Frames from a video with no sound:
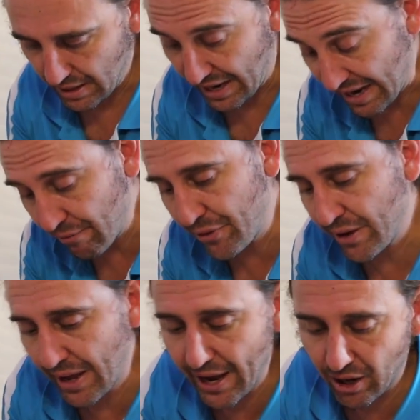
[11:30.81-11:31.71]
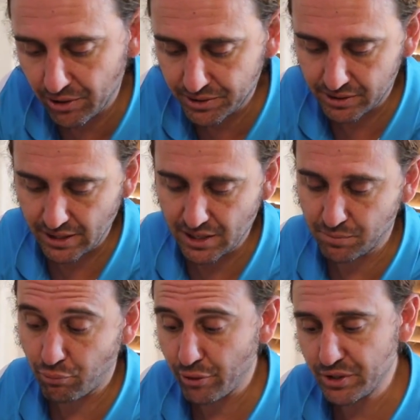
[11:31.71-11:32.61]
and everything else is
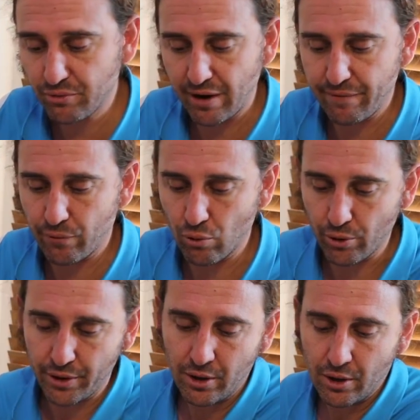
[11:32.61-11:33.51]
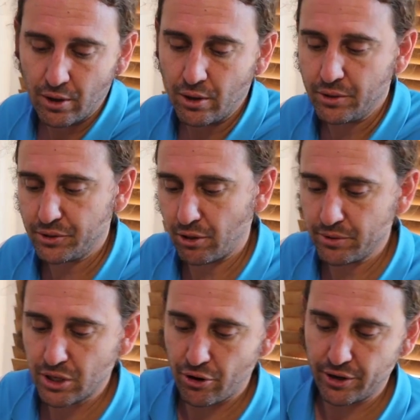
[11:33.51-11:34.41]
pretty straightforward. So I'm
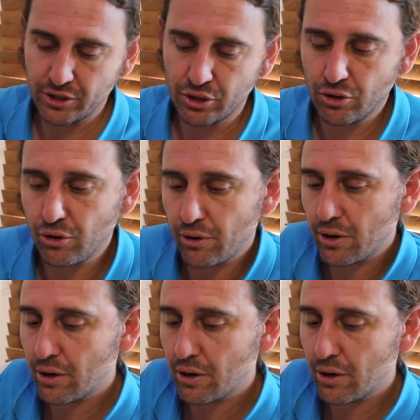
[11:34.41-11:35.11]
just going to